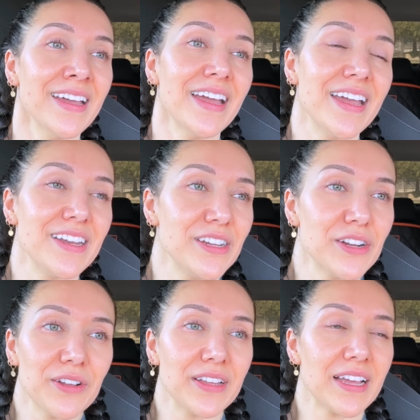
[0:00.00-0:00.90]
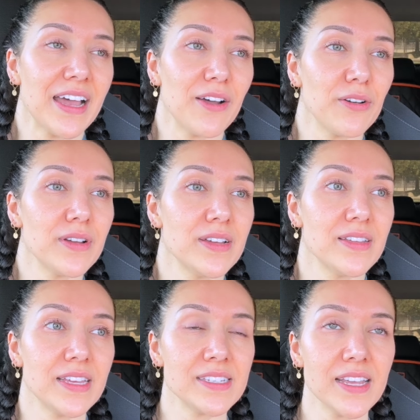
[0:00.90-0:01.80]
And, like how
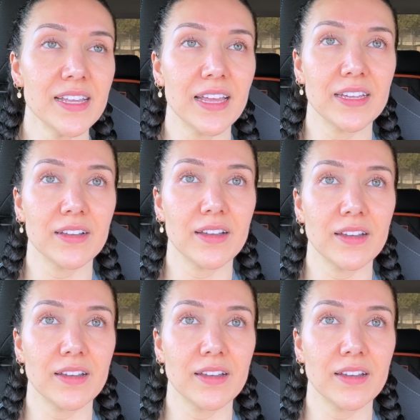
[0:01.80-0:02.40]
they say, like,